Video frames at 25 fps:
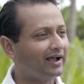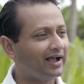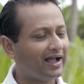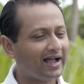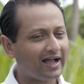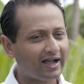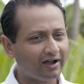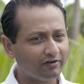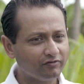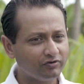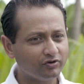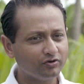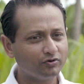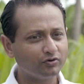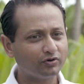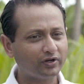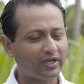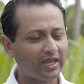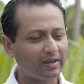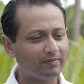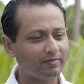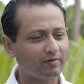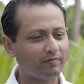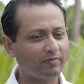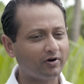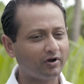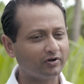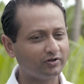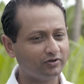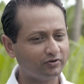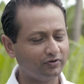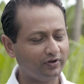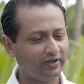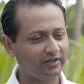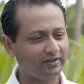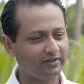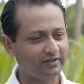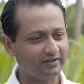How you came about
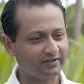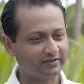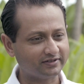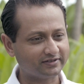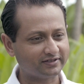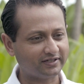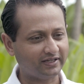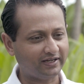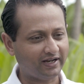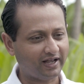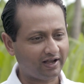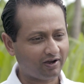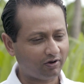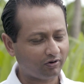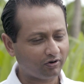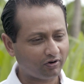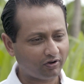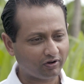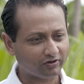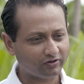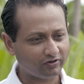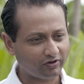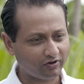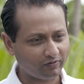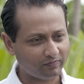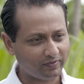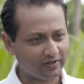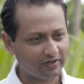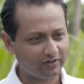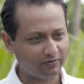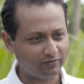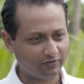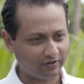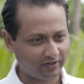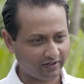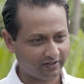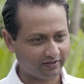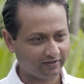doing this and how long you have been
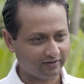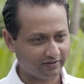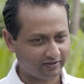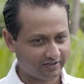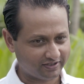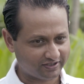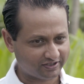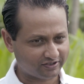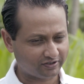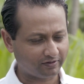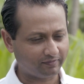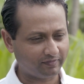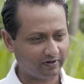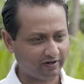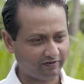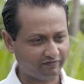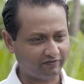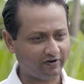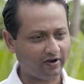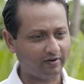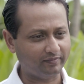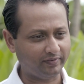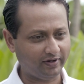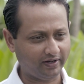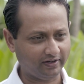doing this turmeric farming?